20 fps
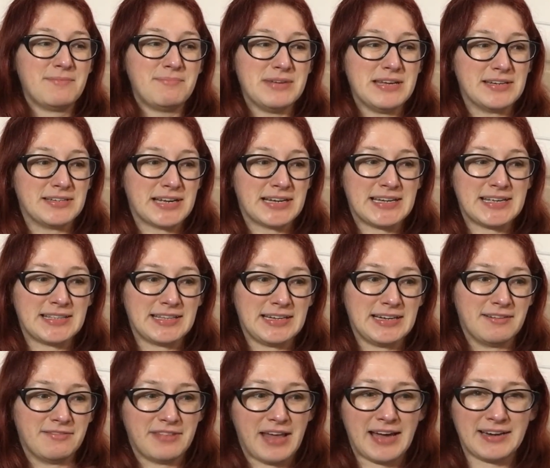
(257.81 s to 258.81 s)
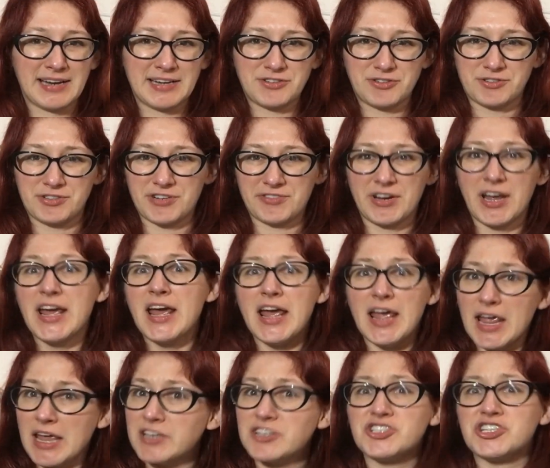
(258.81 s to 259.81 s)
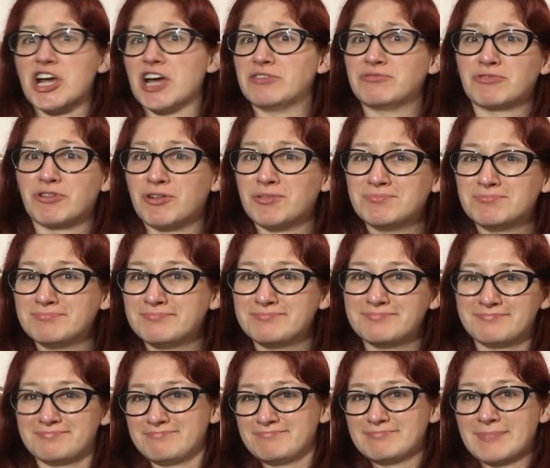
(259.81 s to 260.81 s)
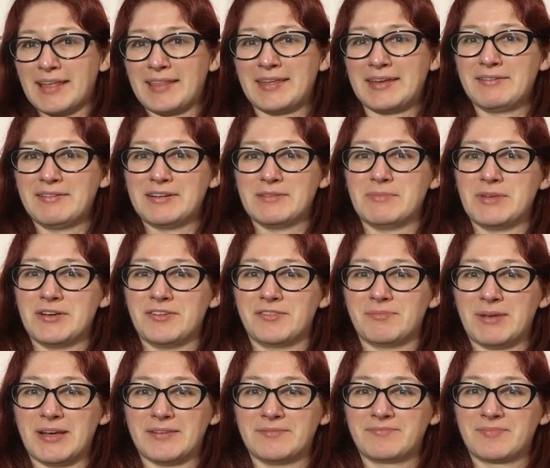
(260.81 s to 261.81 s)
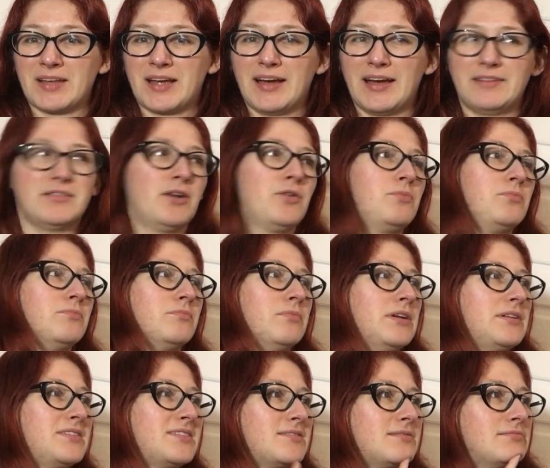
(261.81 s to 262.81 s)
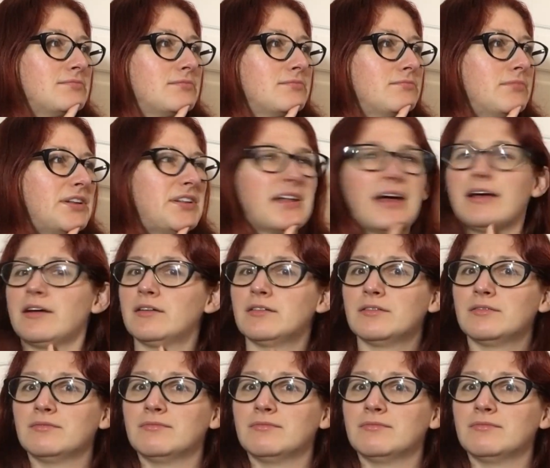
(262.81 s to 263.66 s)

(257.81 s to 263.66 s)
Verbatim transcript: Be it anything of that nature, just in general, I think it would amuse me. And, oh, what's, what's that?